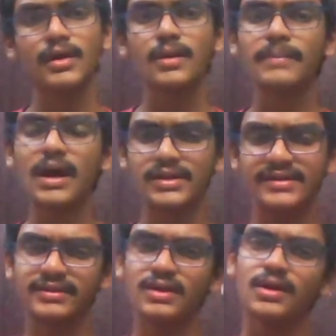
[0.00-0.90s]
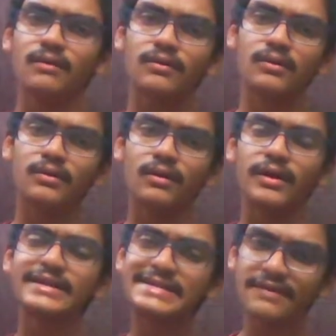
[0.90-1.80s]
parties.
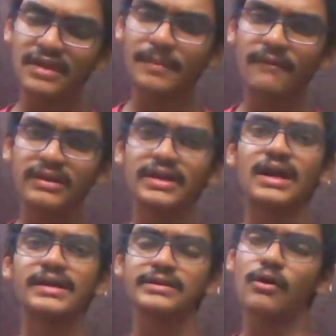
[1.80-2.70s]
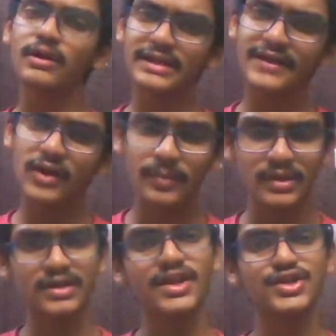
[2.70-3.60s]
It is having the power regarding all the
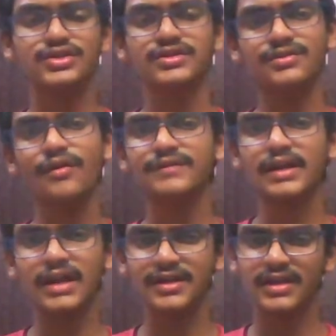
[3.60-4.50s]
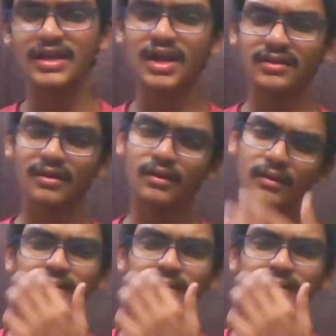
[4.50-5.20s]
development regions of that country, regarding